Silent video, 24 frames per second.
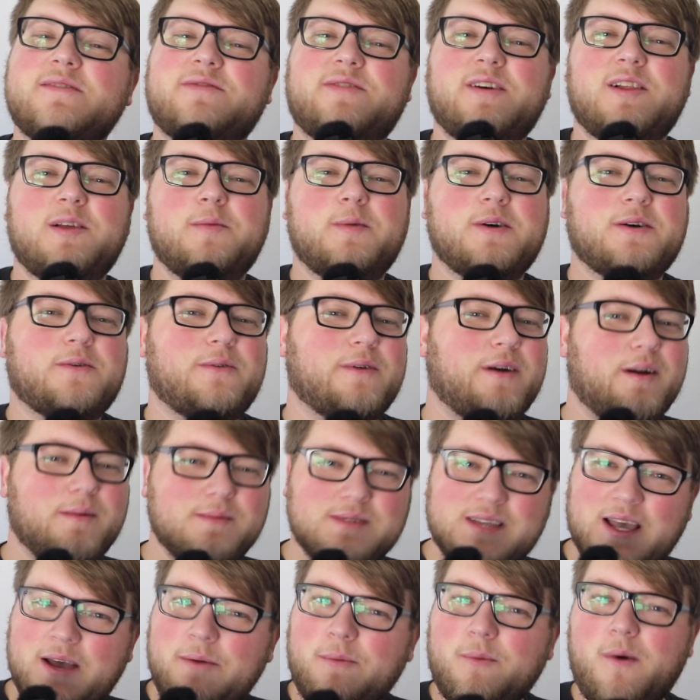up, fellow
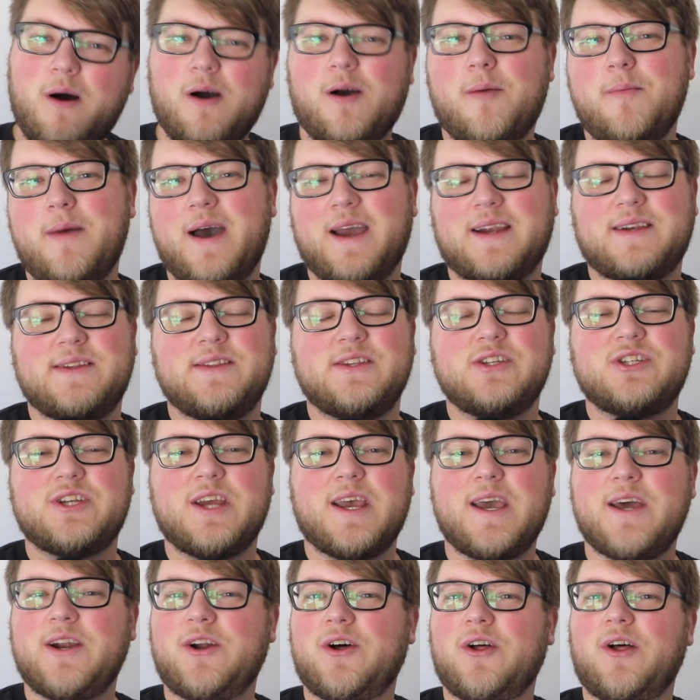bookworms, and welcome back to the
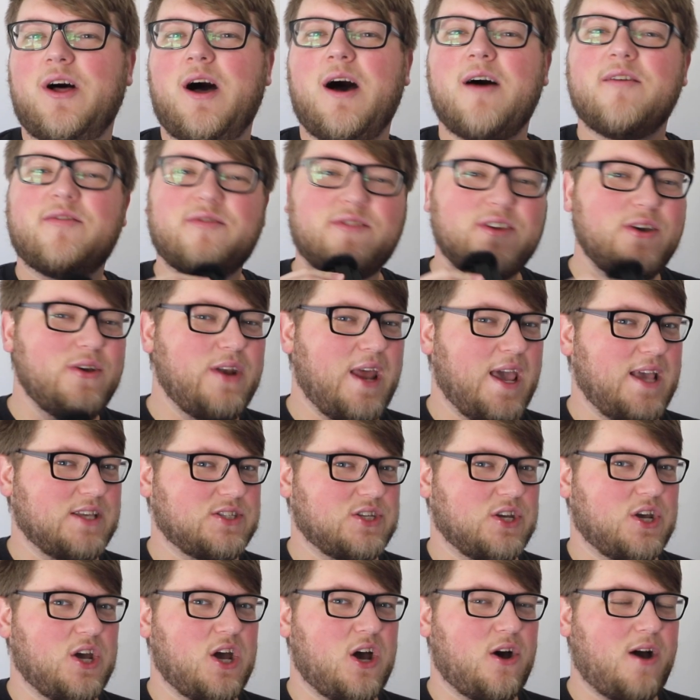channel. A few
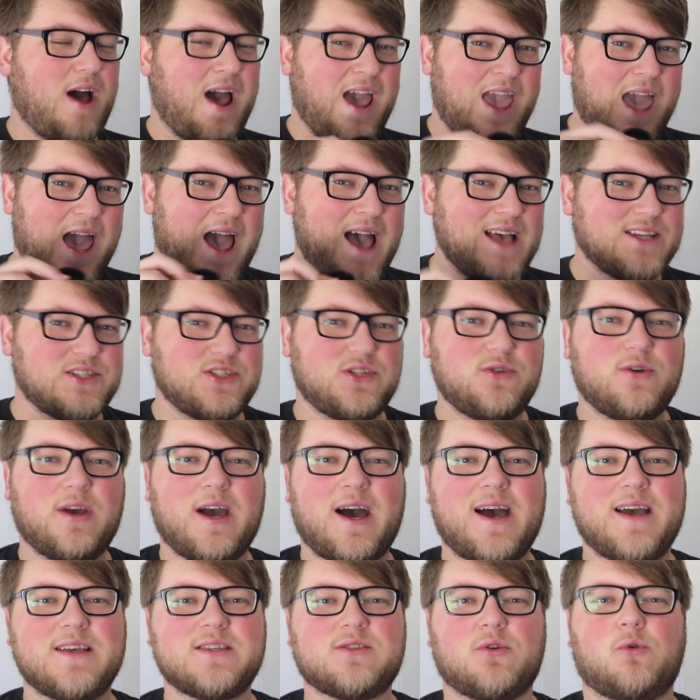days ago, I asked you
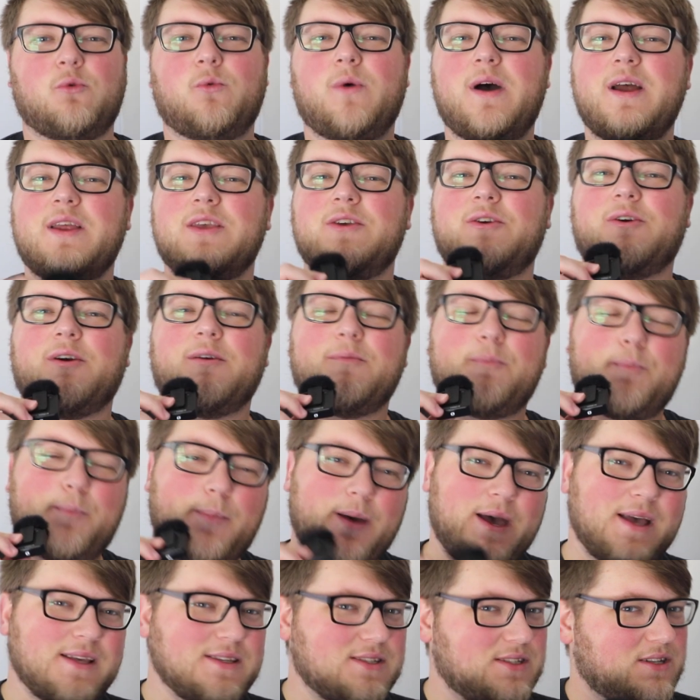guys what your
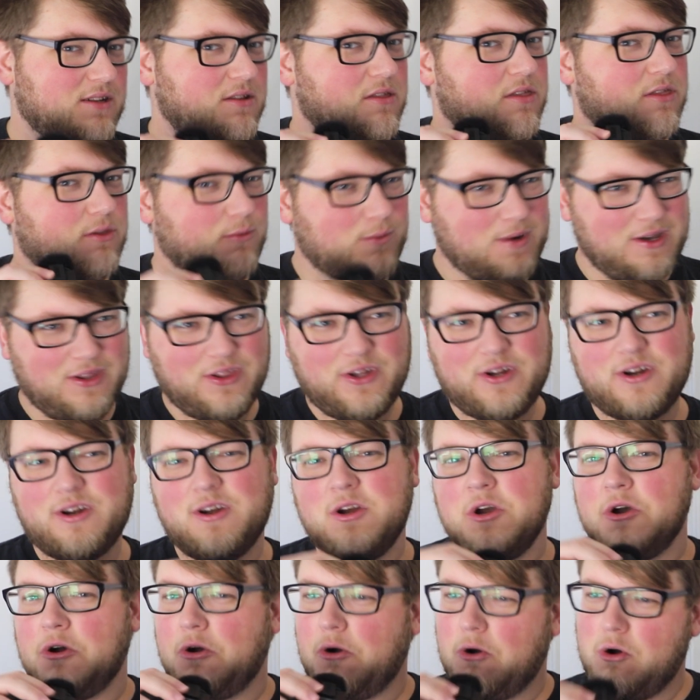best thriller,
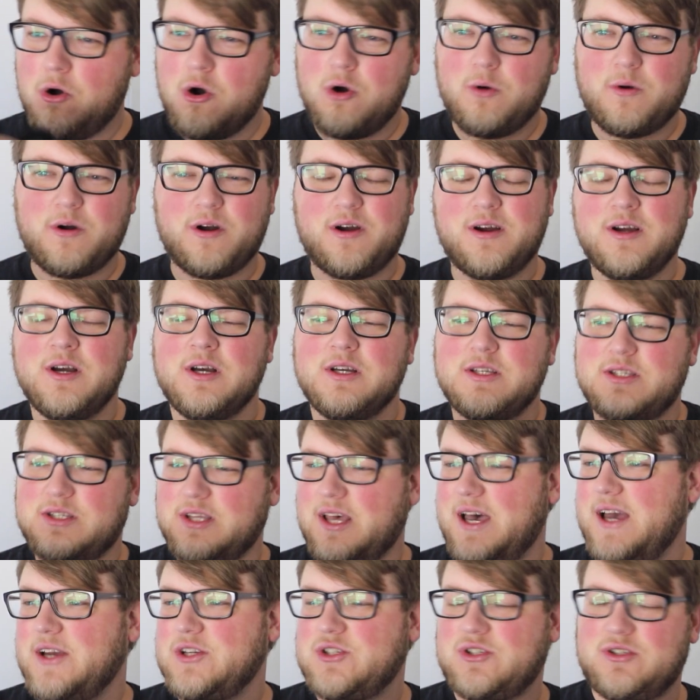horror,
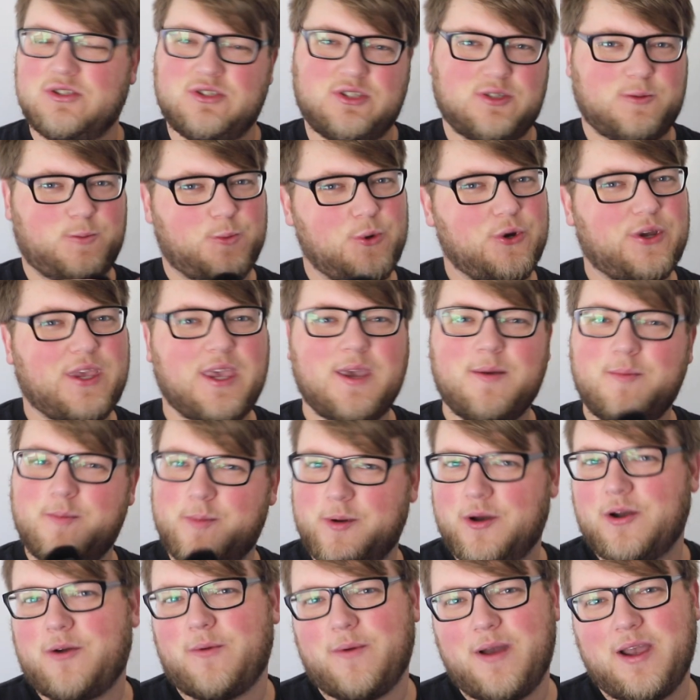slash spooky
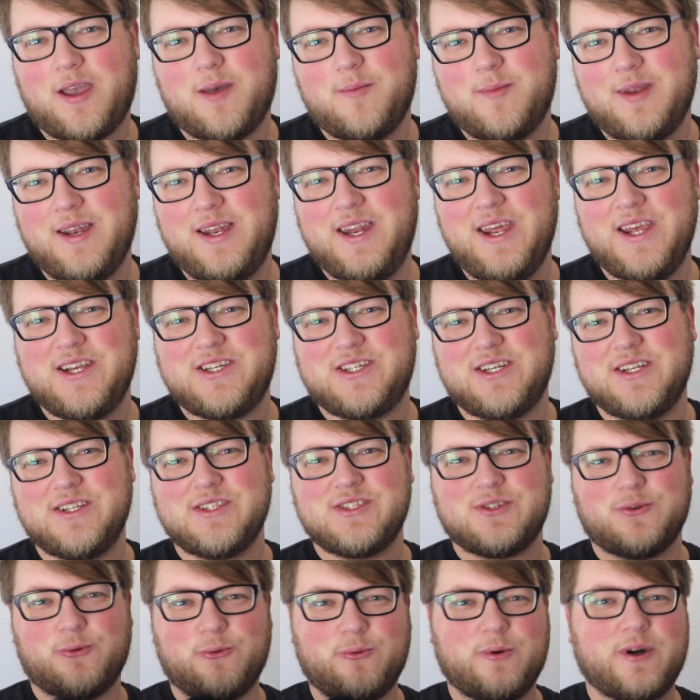book
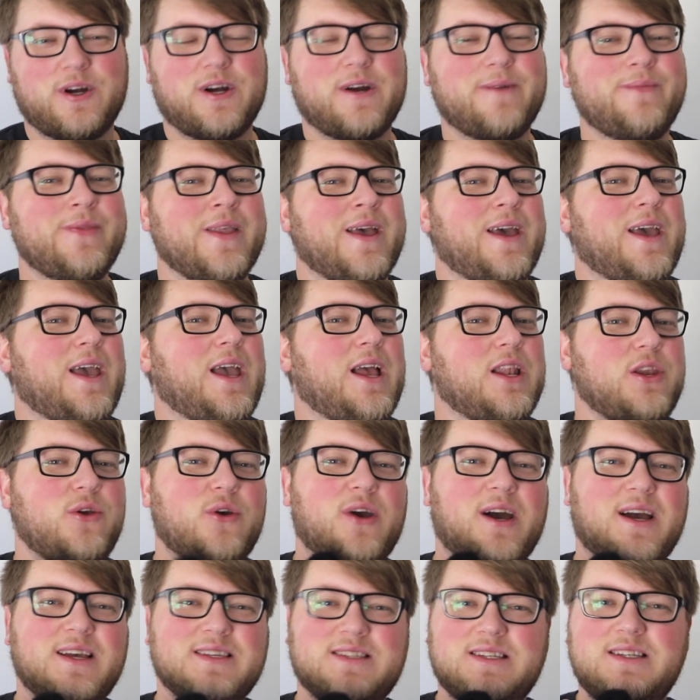recommendations were, and
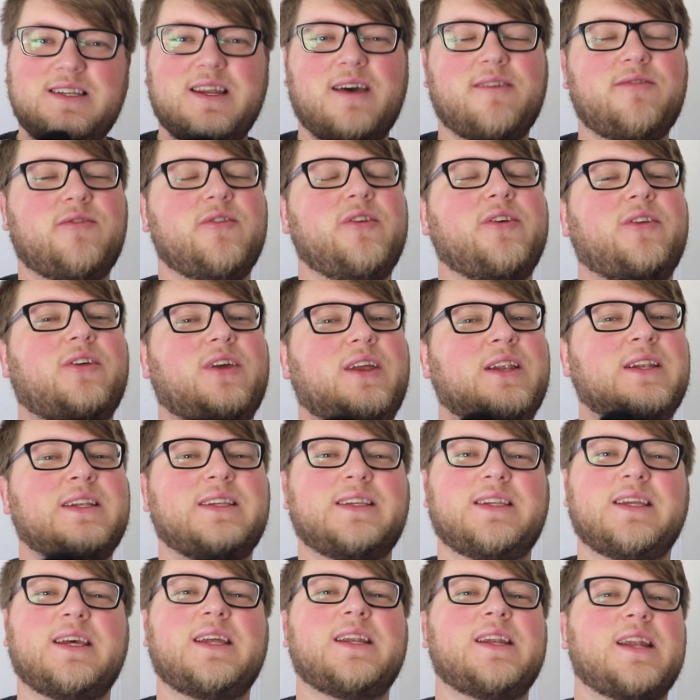you guys definitely
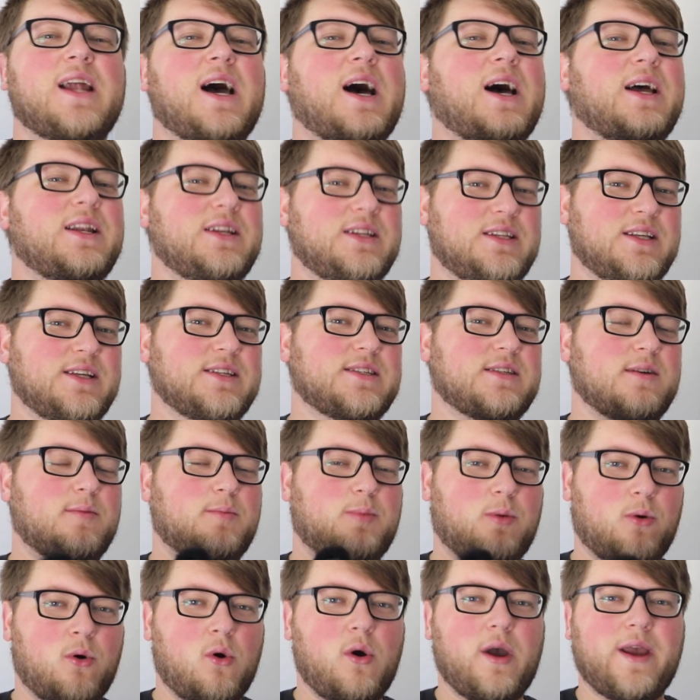did not
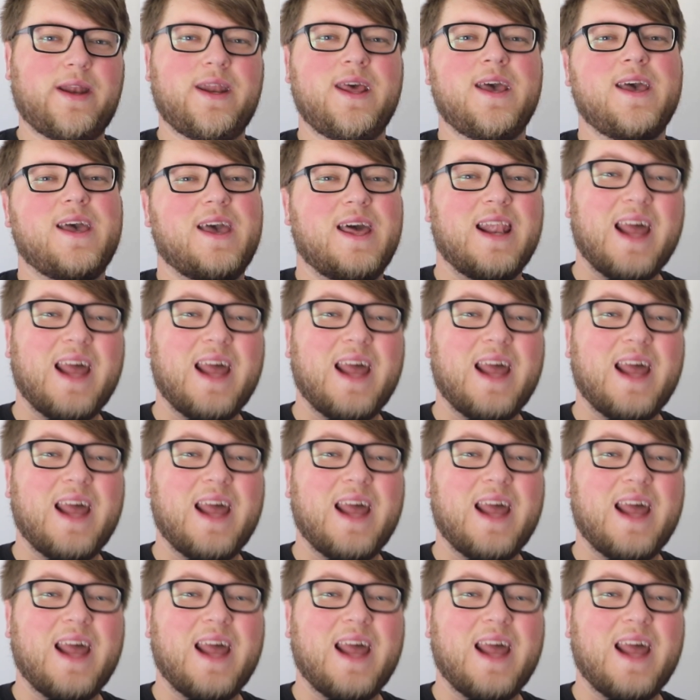disappoint.